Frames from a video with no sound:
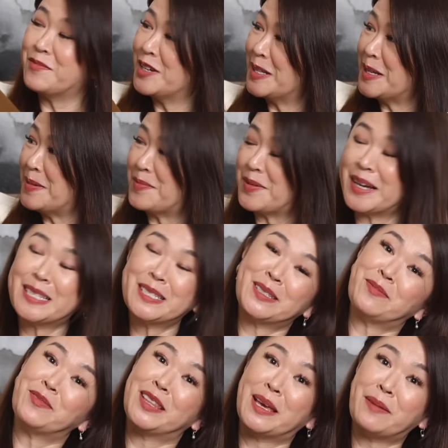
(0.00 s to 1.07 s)
really
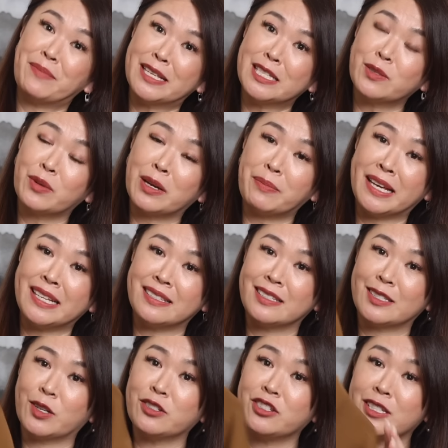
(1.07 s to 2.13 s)
impressed with their menswear pieces,
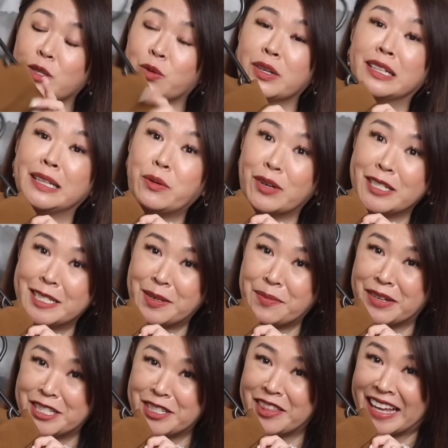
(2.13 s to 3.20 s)
so just quickly wanted to
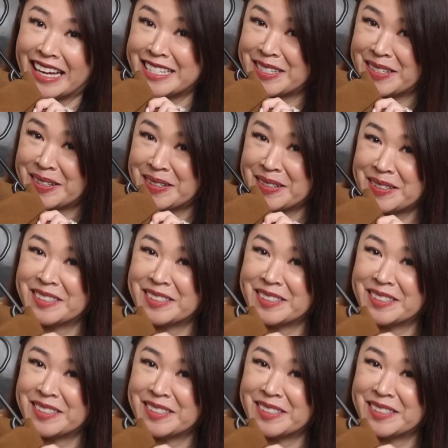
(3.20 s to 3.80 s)
mention that too.